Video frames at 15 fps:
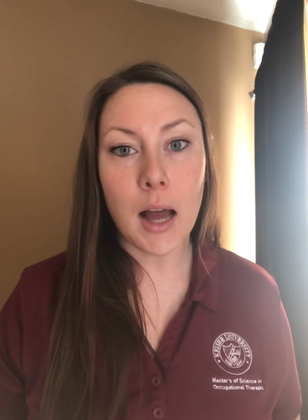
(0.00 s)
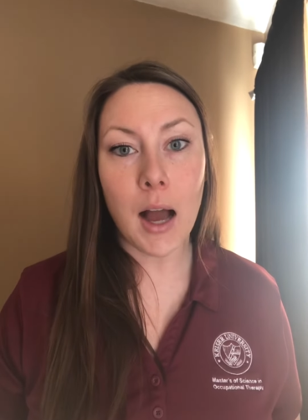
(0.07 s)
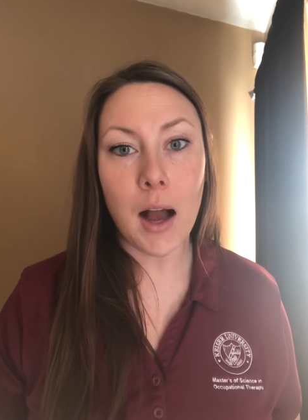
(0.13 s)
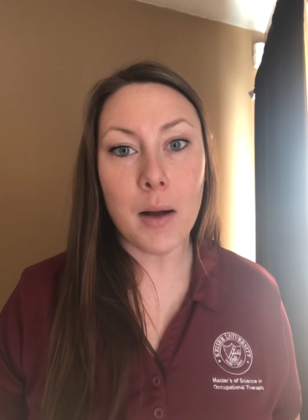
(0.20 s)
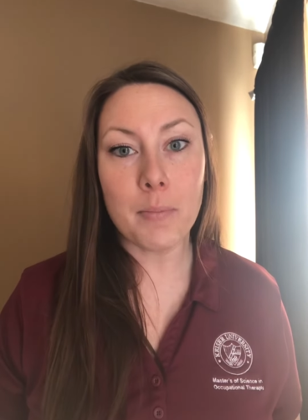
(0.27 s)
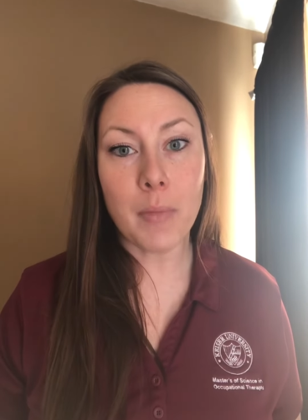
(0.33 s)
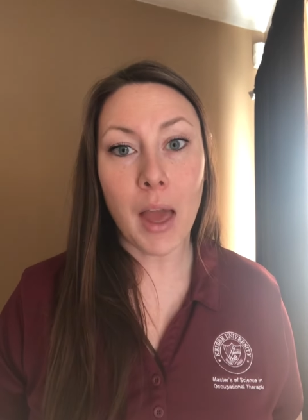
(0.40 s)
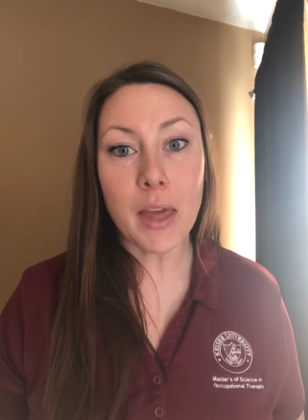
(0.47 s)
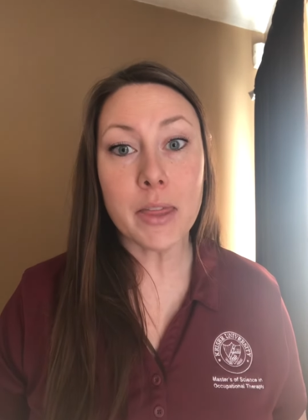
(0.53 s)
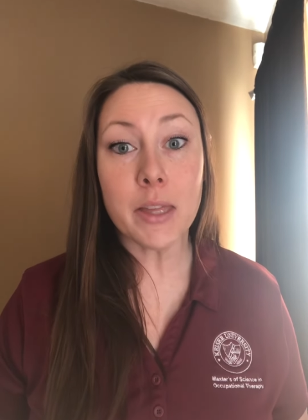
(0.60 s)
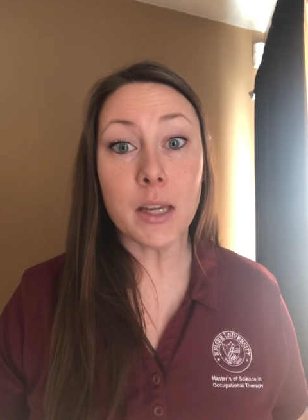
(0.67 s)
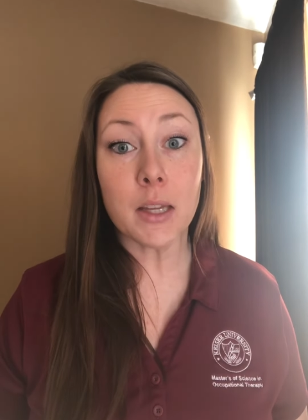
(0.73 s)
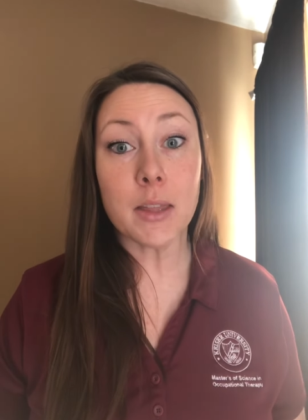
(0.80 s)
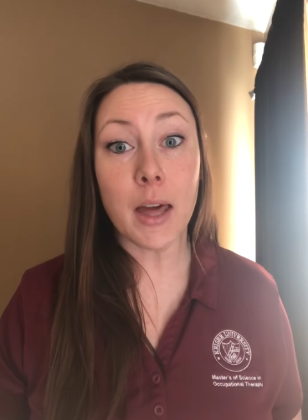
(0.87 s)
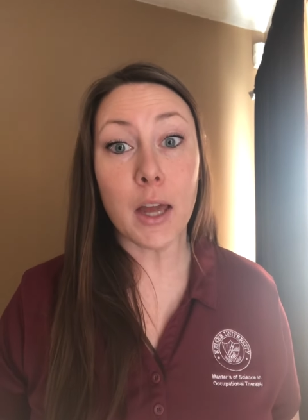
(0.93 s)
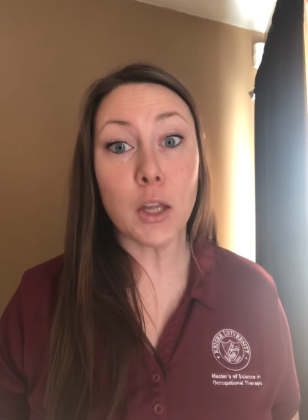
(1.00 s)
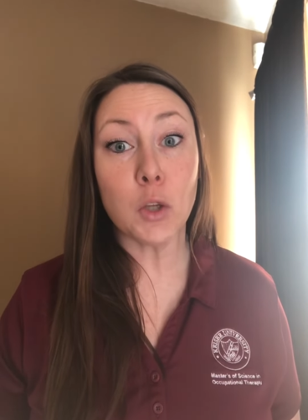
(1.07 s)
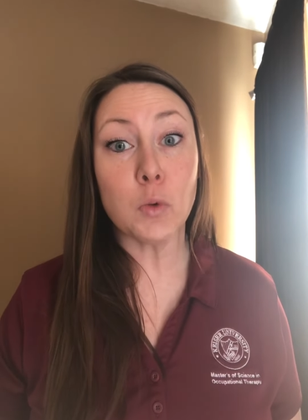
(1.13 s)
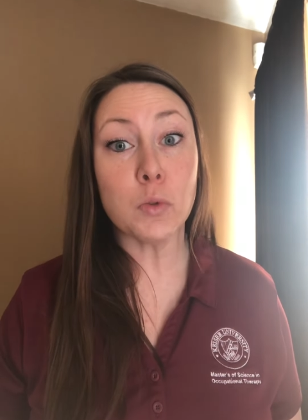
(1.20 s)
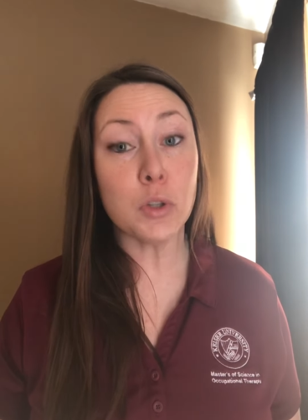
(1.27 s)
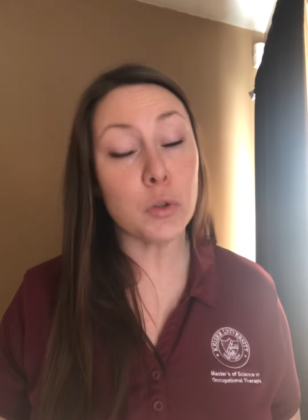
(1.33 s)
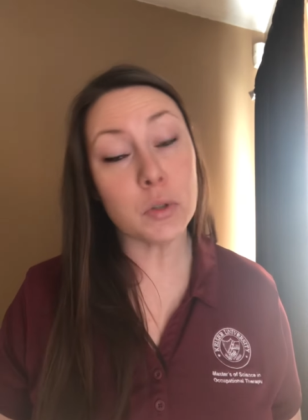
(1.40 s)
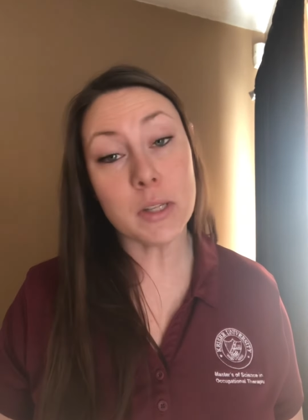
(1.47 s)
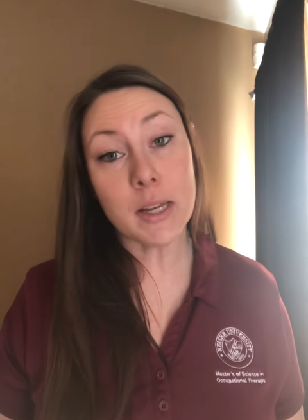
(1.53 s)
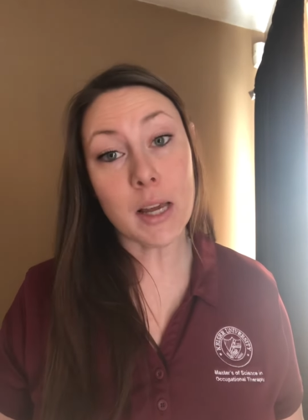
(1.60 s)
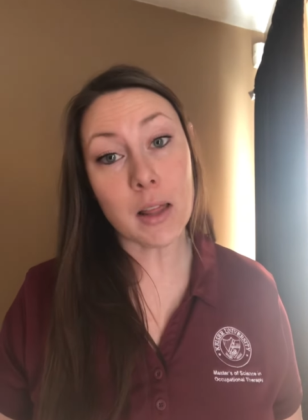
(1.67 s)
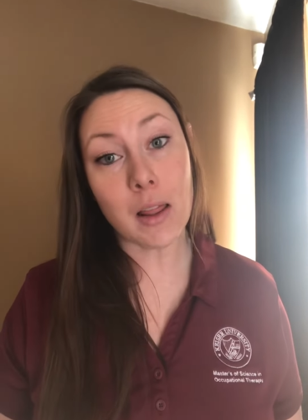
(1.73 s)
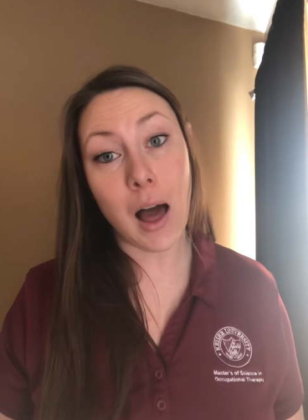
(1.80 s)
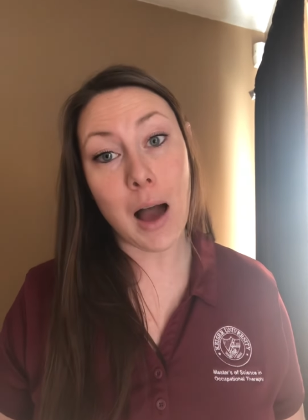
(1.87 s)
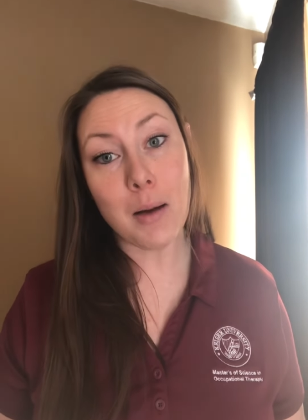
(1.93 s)
I think that you do see a
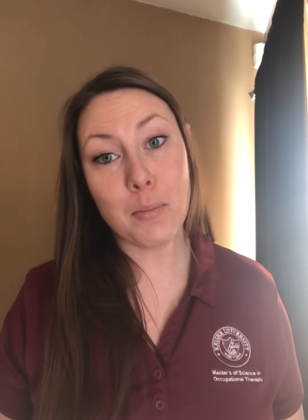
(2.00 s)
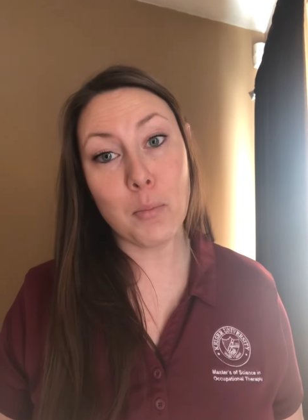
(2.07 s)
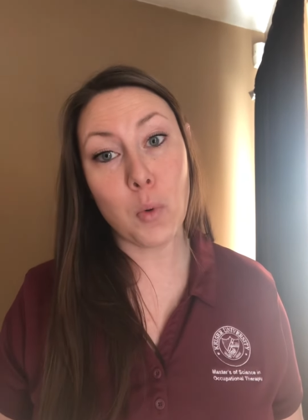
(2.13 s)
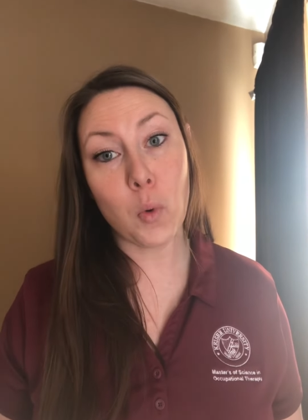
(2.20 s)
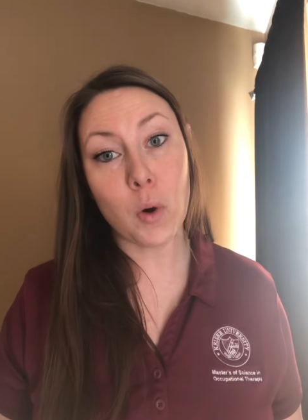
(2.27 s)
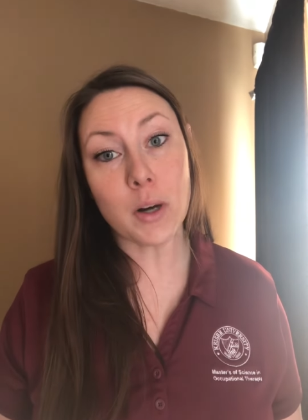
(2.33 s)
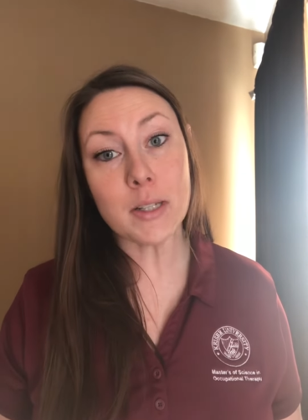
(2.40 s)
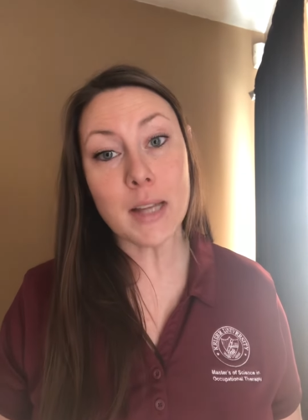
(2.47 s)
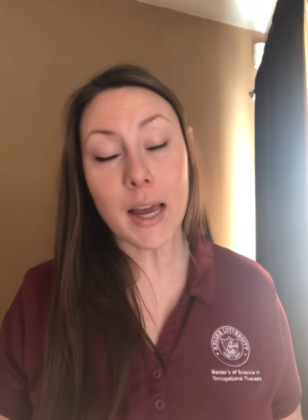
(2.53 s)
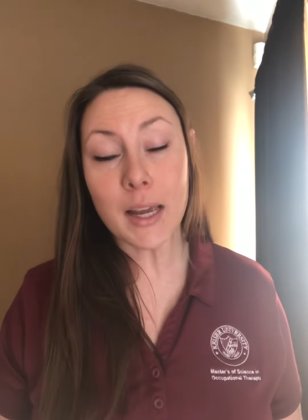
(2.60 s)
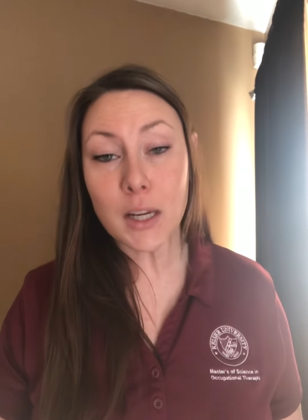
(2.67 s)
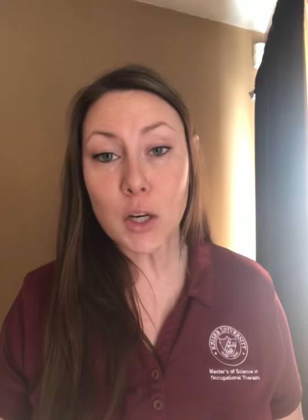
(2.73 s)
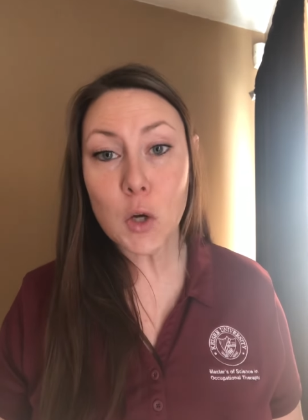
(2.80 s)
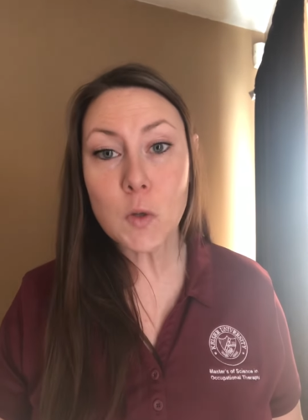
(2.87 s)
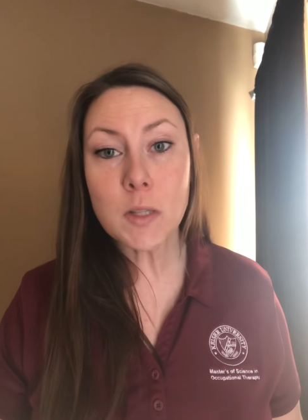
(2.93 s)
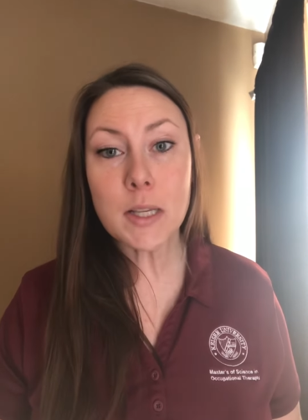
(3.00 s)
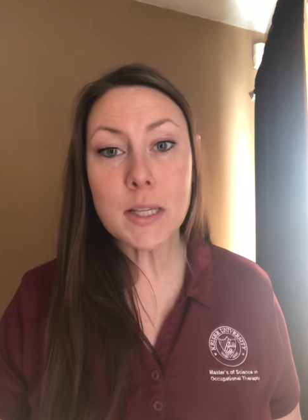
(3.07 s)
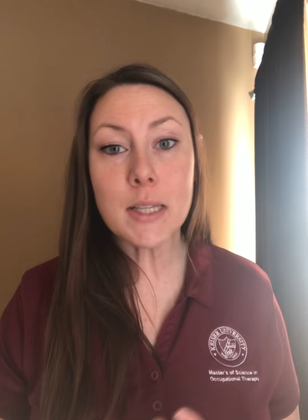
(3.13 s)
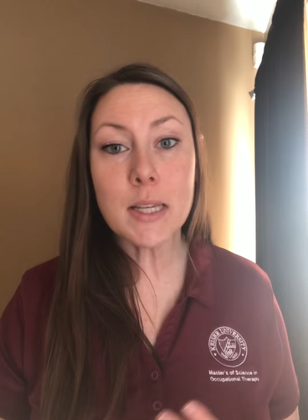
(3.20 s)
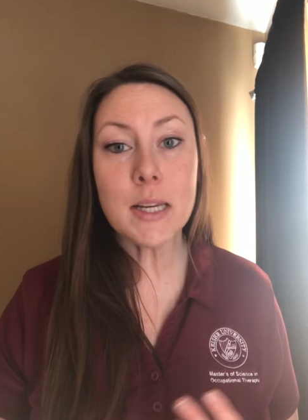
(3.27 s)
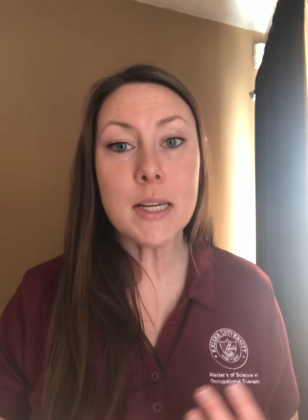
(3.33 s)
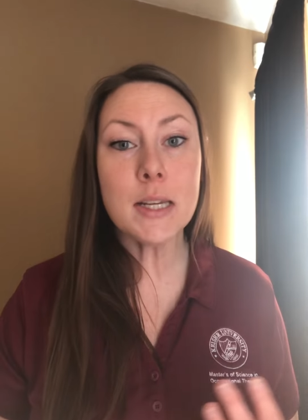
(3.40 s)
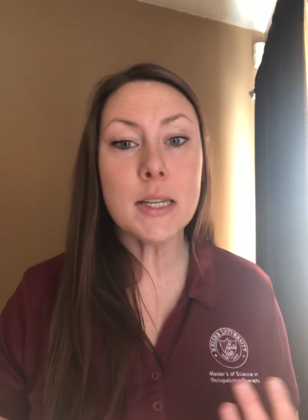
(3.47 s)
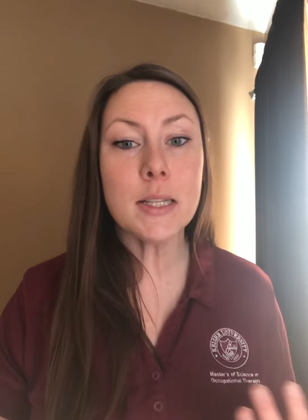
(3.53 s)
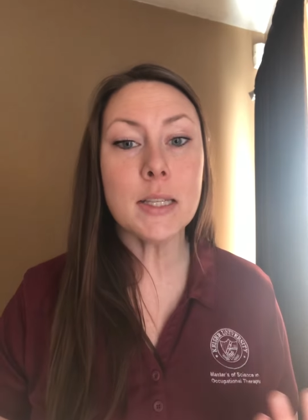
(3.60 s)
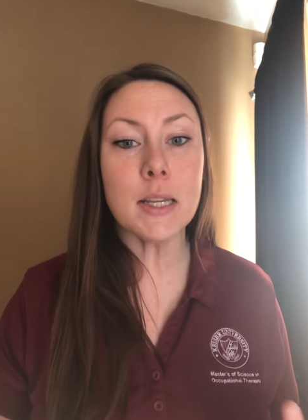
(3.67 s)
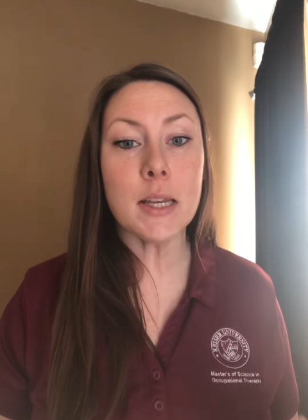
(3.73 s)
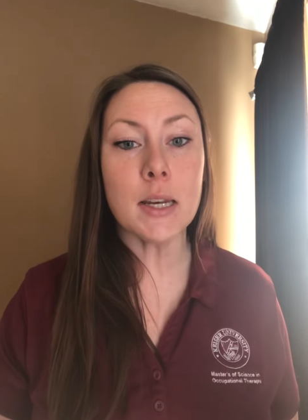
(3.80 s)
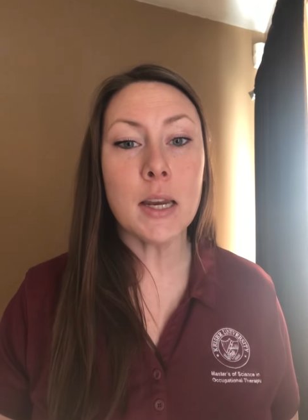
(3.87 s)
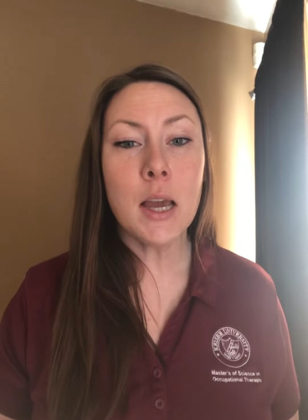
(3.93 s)
lot more diagnoses
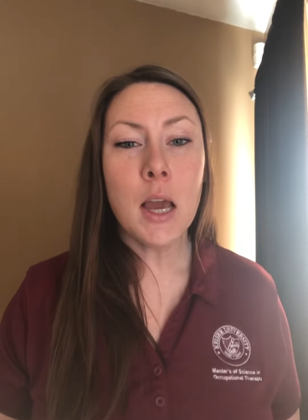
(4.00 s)
and